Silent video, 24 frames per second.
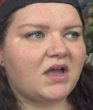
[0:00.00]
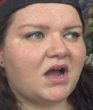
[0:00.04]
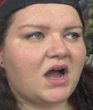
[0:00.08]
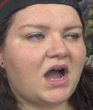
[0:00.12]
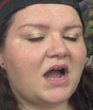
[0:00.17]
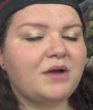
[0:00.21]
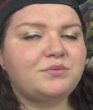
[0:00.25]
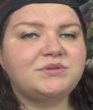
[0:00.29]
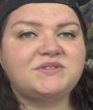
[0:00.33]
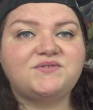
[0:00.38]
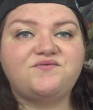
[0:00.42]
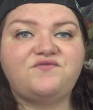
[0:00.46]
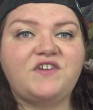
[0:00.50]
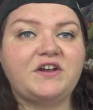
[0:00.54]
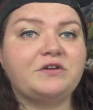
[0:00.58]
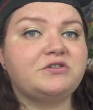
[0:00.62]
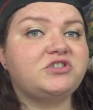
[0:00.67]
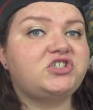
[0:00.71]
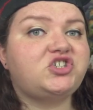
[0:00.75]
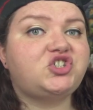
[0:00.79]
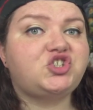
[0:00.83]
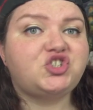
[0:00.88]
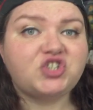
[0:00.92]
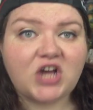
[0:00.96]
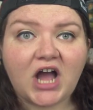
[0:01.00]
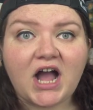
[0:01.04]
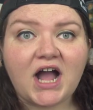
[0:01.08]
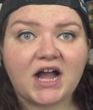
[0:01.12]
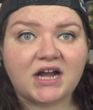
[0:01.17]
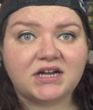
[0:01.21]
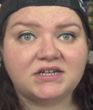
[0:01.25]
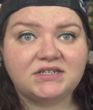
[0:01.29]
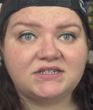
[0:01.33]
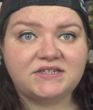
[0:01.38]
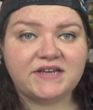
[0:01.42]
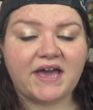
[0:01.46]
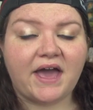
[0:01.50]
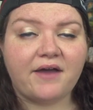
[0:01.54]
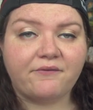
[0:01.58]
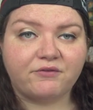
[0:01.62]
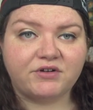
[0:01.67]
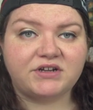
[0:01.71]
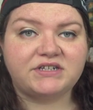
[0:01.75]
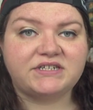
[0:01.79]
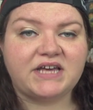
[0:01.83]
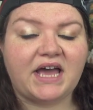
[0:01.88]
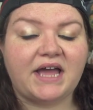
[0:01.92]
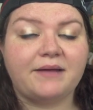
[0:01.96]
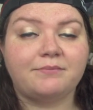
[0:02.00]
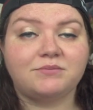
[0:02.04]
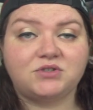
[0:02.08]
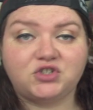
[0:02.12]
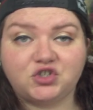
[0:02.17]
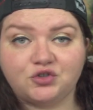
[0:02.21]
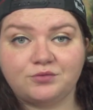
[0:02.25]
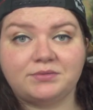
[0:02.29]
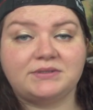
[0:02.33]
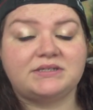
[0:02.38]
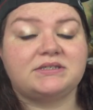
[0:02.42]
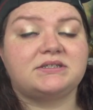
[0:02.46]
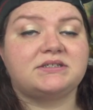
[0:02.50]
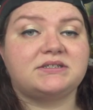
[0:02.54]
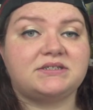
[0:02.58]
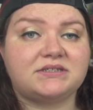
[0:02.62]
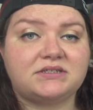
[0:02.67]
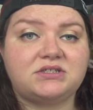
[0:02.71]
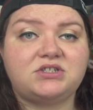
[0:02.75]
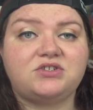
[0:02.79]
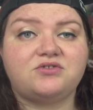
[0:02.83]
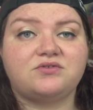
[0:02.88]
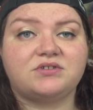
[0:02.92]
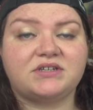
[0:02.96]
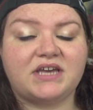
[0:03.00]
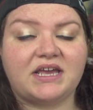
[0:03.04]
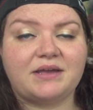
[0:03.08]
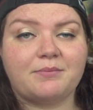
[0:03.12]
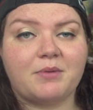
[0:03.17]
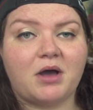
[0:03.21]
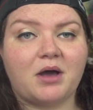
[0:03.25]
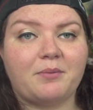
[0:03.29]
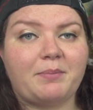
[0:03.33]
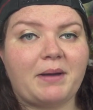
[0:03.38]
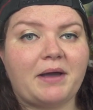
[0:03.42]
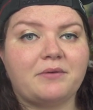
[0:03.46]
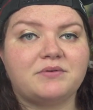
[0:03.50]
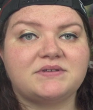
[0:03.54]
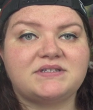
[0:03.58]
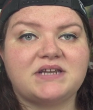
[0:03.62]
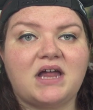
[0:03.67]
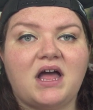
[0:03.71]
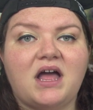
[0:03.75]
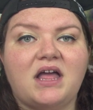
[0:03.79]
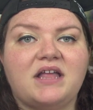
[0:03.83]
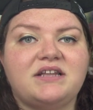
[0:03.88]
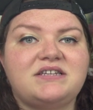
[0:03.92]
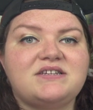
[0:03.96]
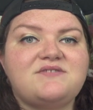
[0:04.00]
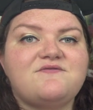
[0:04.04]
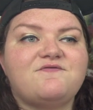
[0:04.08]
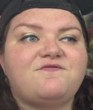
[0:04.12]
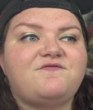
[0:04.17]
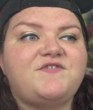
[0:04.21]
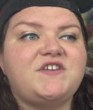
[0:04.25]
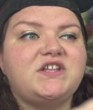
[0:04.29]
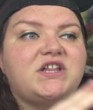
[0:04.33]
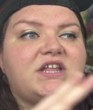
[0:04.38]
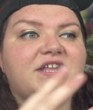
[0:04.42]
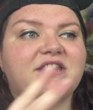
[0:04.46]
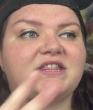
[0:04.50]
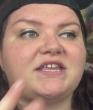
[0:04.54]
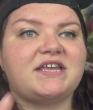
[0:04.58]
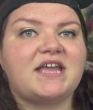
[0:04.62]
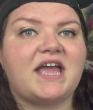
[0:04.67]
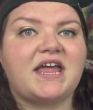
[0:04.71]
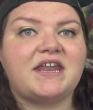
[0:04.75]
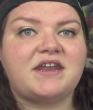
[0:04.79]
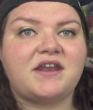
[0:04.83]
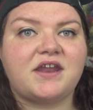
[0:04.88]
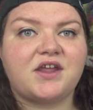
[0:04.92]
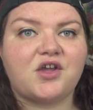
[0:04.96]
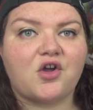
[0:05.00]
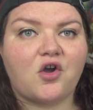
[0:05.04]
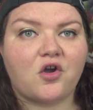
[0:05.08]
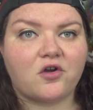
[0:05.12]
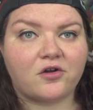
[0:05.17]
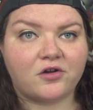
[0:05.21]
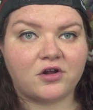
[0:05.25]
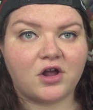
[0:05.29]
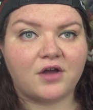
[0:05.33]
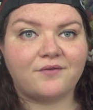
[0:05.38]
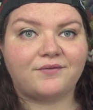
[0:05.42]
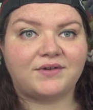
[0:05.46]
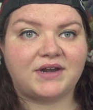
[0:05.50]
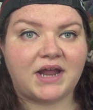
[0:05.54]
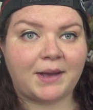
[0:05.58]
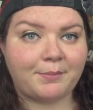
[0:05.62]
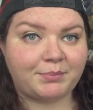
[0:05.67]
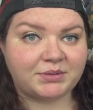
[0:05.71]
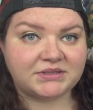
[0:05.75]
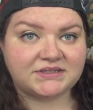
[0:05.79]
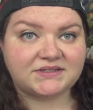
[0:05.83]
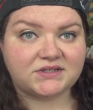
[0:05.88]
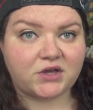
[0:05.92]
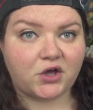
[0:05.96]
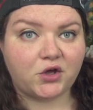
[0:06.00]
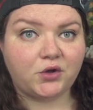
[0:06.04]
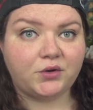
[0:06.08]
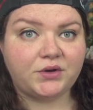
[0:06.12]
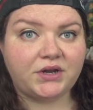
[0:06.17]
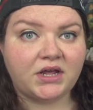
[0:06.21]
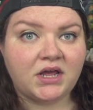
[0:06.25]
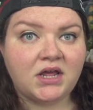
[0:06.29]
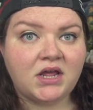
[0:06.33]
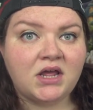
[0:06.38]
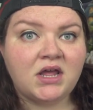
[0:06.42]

I was very shocked every time To Be Continued came up. It didn't feel like the ending arc of an episode.